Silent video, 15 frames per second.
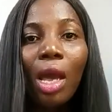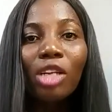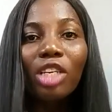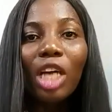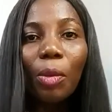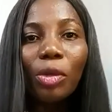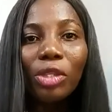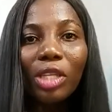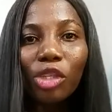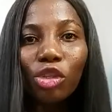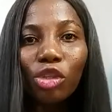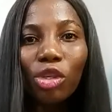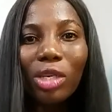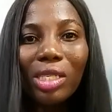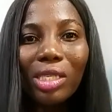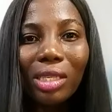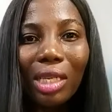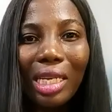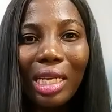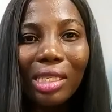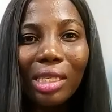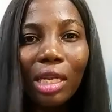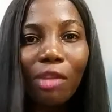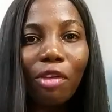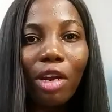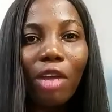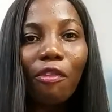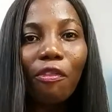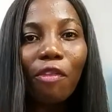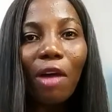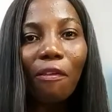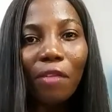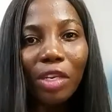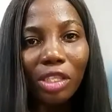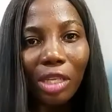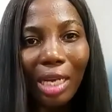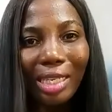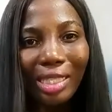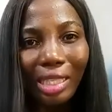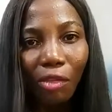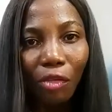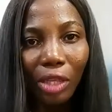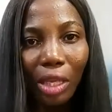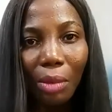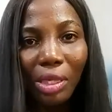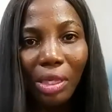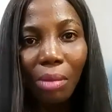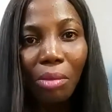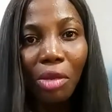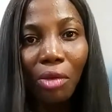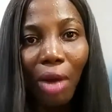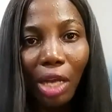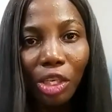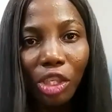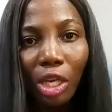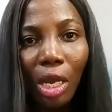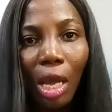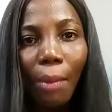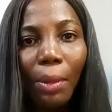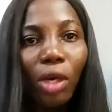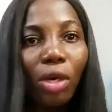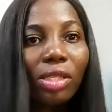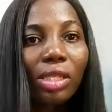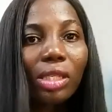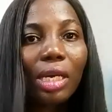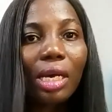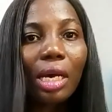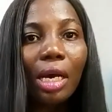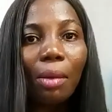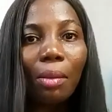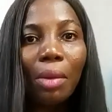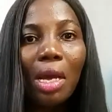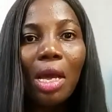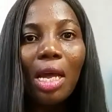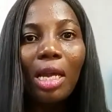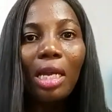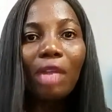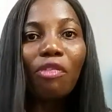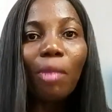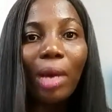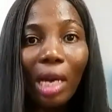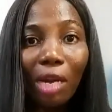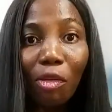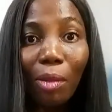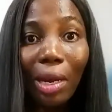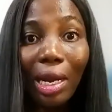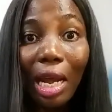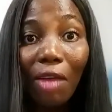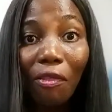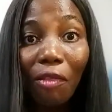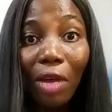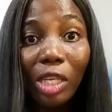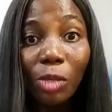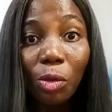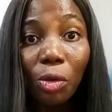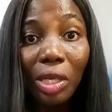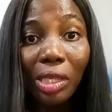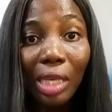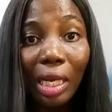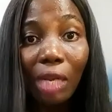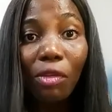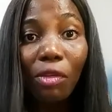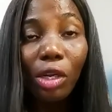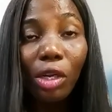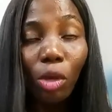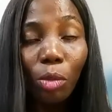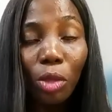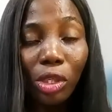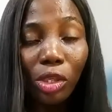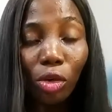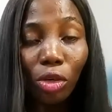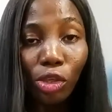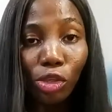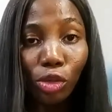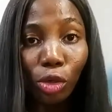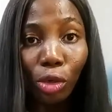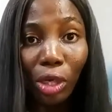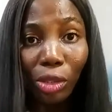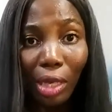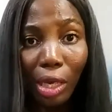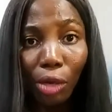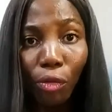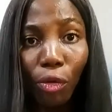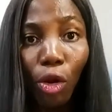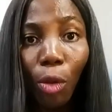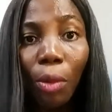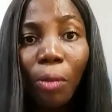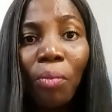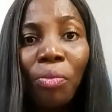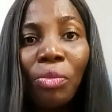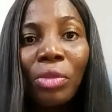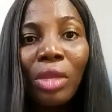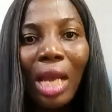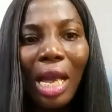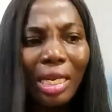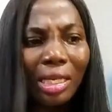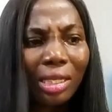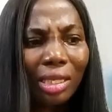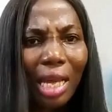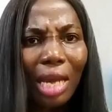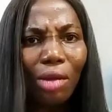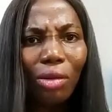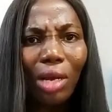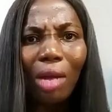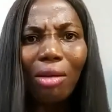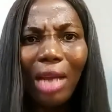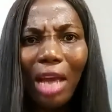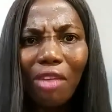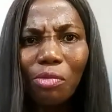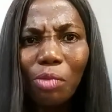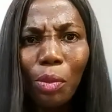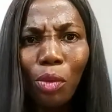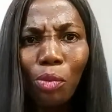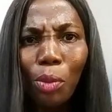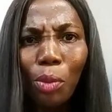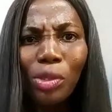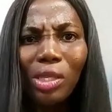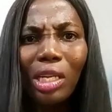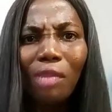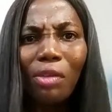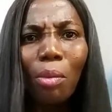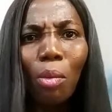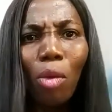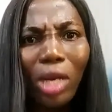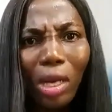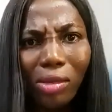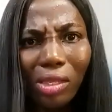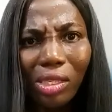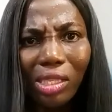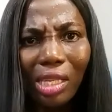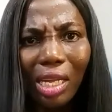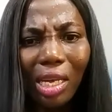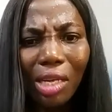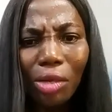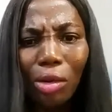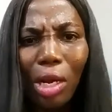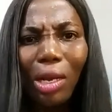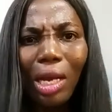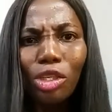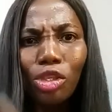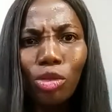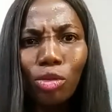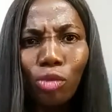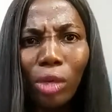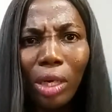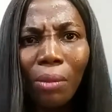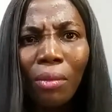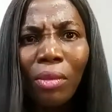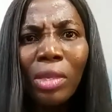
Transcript: child protection is still is still a very far-fetched idea for them. It's a mirage because um, for my for my life experience, I live in a community called Isolo. That's where I grew up, and I look at lives. People people still live in mud houses there, and I look at children.